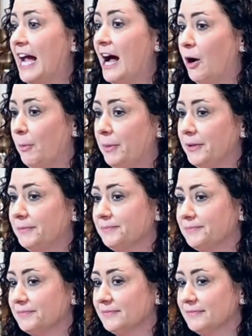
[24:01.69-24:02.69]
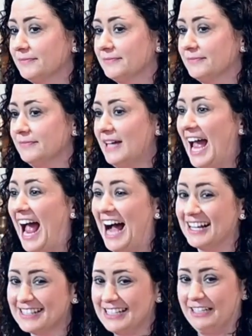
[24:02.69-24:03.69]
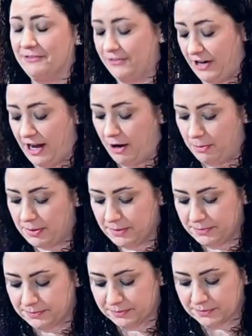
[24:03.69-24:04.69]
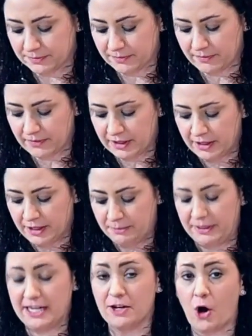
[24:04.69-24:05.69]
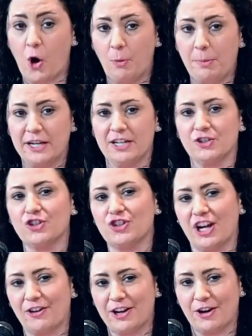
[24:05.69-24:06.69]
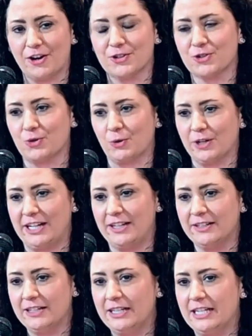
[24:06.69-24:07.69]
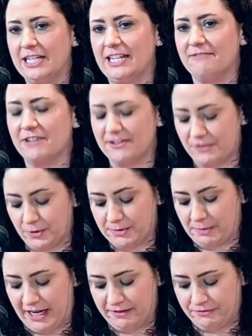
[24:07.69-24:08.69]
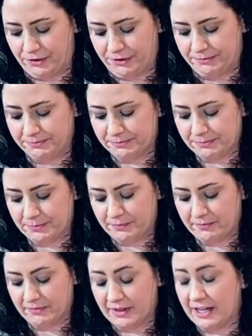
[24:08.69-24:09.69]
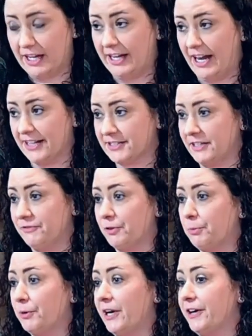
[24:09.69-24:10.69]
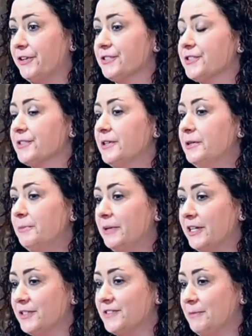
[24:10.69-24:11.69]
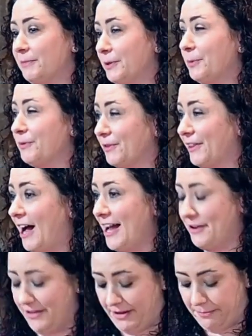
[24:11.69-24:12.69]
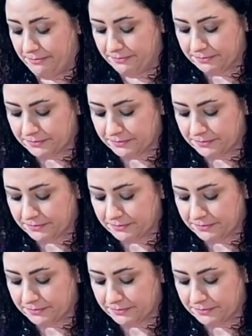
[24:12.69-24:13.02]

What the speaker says: help, asking for help, being open and sharing our story, even if it was painful, and asking for prayers because simply we relied on them.